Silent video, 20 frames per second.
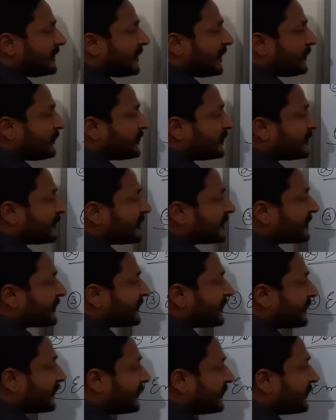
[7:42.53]

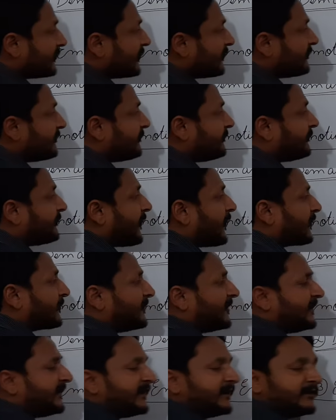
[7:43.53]
our
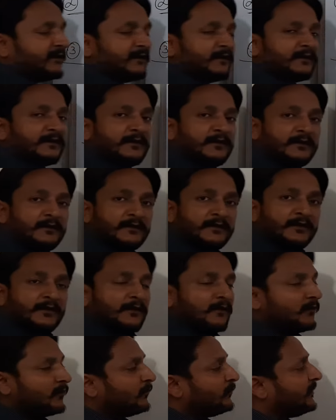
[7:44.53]
formal letter,
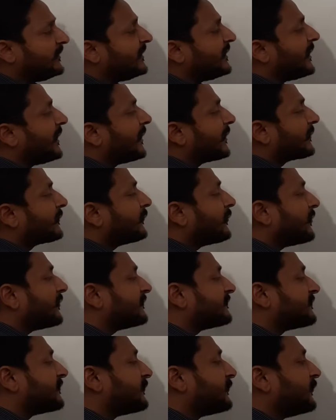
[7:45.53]
we are not
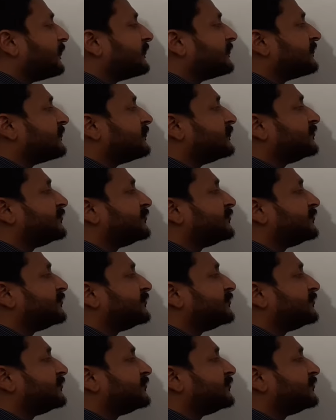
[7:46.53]
supposed to